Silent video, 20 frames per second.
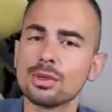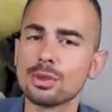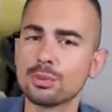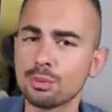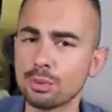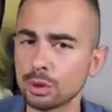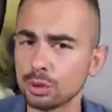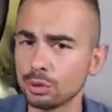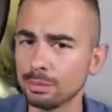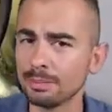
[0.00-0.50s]

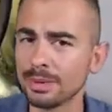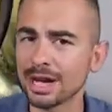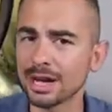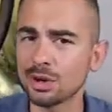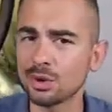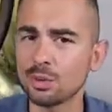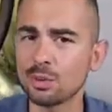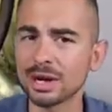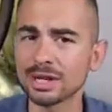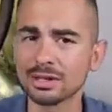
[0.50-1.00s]
throttle back
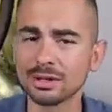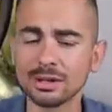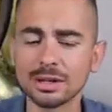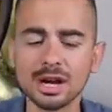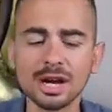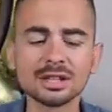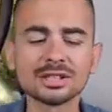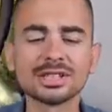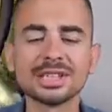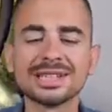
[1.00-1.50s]
quite a
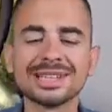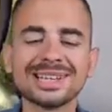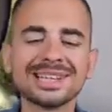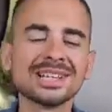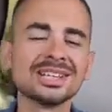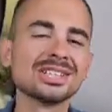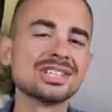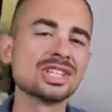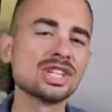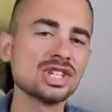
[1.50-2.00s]
lot and then
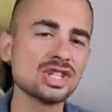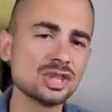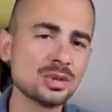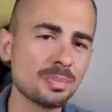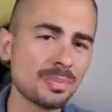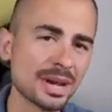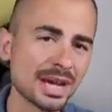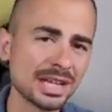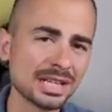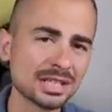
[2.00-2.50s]

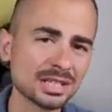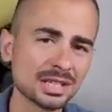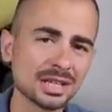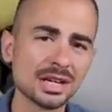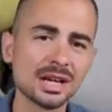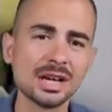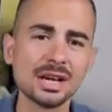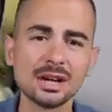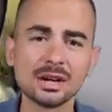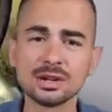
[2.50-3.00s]
anticipate,
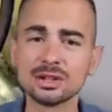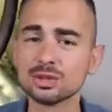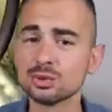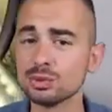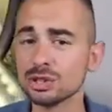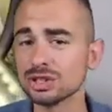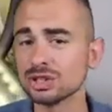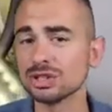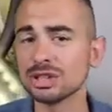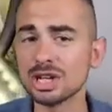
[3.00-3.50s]
because
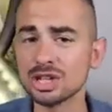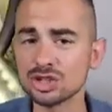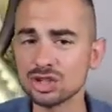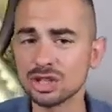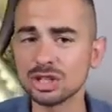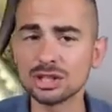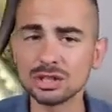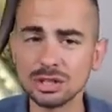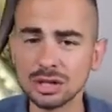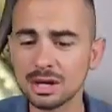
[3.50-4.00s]
with an
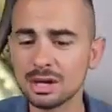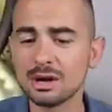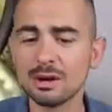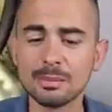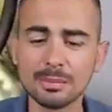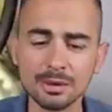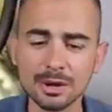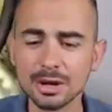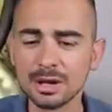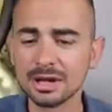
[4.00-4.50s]
engine
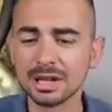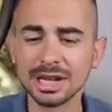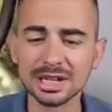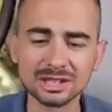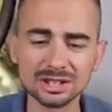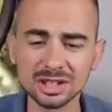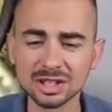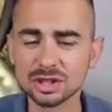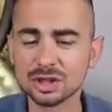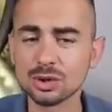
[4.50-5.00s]

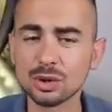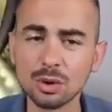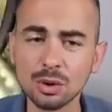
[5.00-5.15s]
like this, you